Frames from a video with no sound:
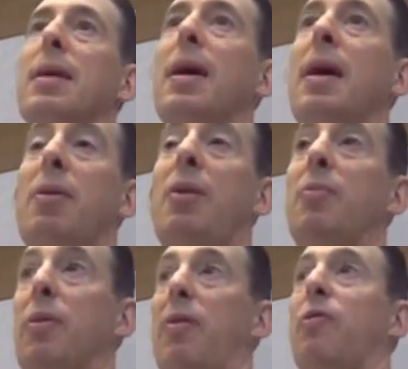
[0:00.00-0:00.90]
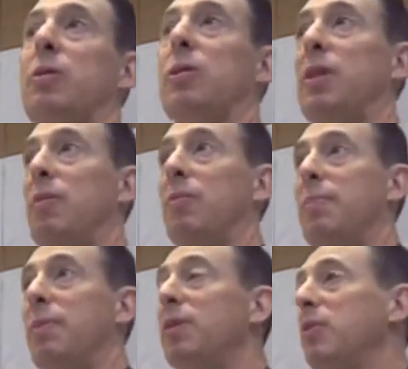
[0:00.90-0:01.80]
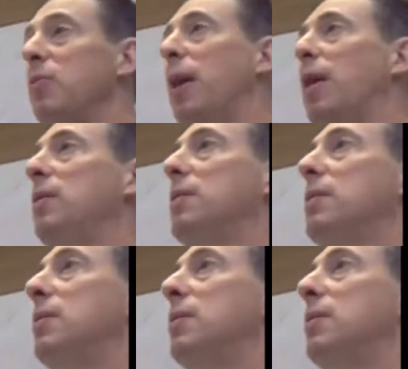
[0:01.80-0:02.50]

and of course, when we build it well,